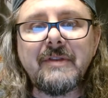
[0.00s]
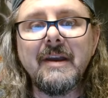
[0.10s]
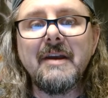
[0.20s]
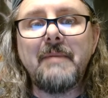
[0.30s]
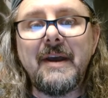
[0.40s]

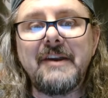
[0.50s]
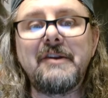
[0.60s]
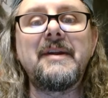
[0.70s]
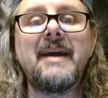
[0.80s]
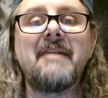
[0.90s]
But you do
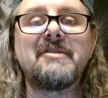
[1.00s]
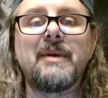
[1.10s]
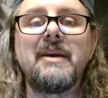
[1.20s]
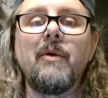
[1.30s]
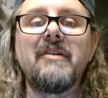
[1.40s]
need to have some
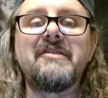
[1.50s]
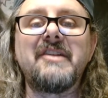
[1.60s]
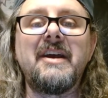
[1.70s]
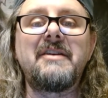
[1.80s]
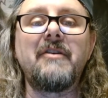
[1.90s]
keywords
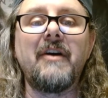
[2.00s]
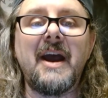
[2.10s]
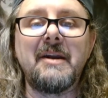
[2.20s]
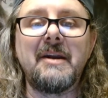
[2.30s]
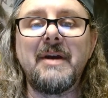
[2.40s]
in your
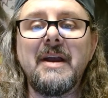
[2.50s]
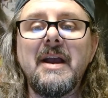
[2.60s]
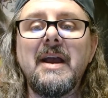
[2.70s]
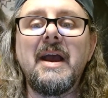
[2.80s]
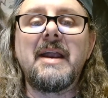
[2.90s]
item.
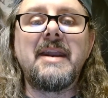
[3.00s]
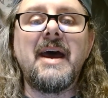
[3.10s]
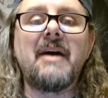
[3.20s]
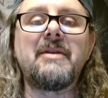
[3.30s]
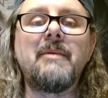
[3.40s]

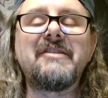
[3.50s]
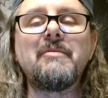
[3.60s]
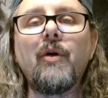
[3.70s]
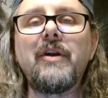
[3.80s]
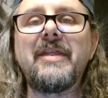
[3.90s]
Now, the most
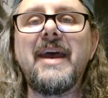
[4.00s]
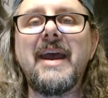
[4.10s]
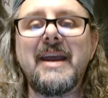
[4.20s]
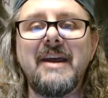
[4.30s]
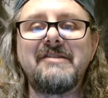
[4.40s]
important
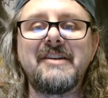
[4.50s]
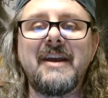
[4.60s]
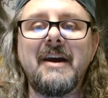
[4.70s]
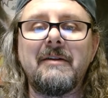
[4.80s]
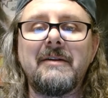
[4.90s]
thing is to
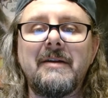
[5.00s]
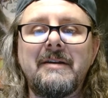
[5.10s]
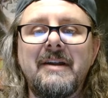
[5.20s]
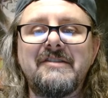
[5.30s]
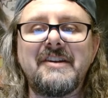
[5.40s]

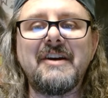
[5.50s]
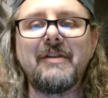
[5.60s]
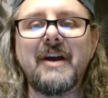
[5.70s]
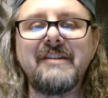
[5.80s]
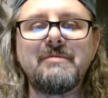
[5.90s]
tell the
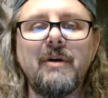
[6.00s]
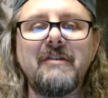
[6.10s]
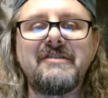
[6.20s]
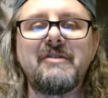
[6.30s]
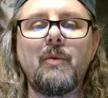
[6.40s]

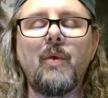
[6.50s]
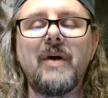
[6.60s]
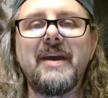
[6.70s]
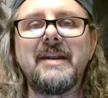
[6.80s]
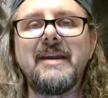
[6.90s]
customers what
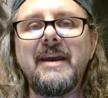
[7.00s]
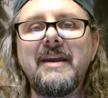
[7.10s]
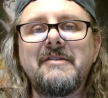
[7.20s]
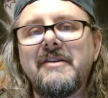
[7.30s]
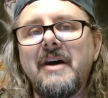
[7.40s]
they
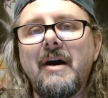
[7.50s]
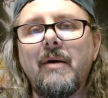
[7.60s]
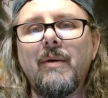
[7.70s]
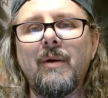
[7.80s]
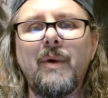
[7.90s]
need to know
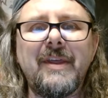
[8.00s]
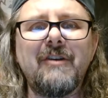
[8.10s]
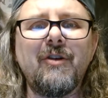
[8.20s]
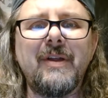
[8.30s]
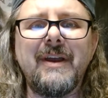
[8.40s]
or what they
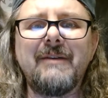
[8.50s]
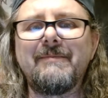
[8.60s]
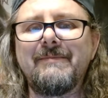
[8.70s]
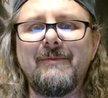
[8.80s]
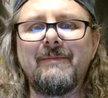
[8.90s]
really
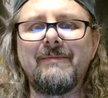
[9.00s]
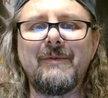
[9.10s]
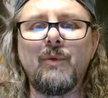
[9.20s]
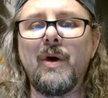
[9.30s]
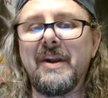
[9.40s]

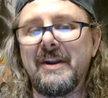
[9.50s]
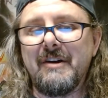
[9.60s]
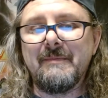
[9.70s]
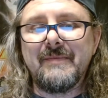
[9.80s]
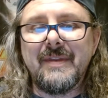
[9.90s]
want to know.
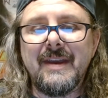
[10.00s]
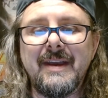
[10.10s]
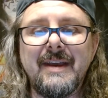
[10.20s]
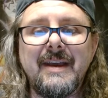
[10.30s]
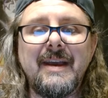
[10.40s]

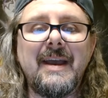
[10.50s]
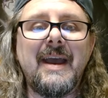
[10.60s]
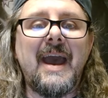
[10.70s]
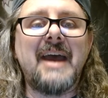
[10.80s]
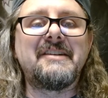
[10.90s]

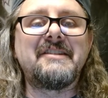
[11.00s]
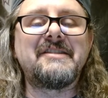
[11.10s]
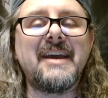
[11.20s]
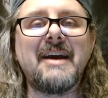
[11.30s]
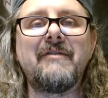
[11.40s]
And just
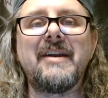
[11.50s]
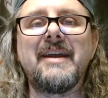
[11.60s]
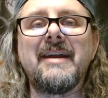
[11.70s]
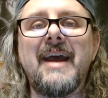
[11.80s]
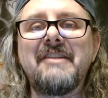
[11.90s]
think of
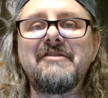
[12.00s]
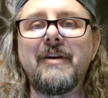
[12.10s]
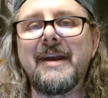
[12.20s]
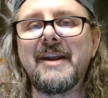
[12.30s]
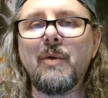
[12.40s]
it
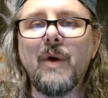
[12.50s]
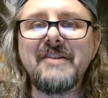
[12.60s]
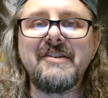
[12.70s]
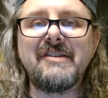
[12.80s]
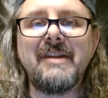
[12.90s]
answering any
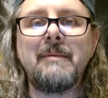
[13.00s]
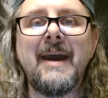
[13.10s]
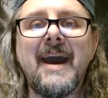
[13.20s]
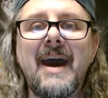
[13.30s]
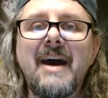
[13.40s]
questions they may
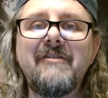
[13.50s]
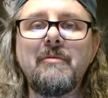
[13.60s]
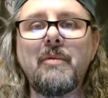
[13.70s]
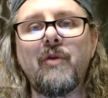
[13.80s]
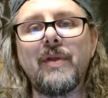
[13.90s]
have
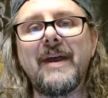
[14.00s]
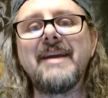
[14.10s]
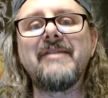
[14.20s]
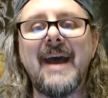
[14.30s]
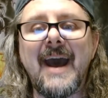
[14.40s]
before they
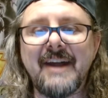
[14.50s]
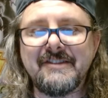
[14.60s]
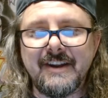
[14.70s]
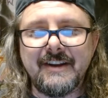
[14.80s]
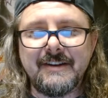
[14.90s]
even ask it.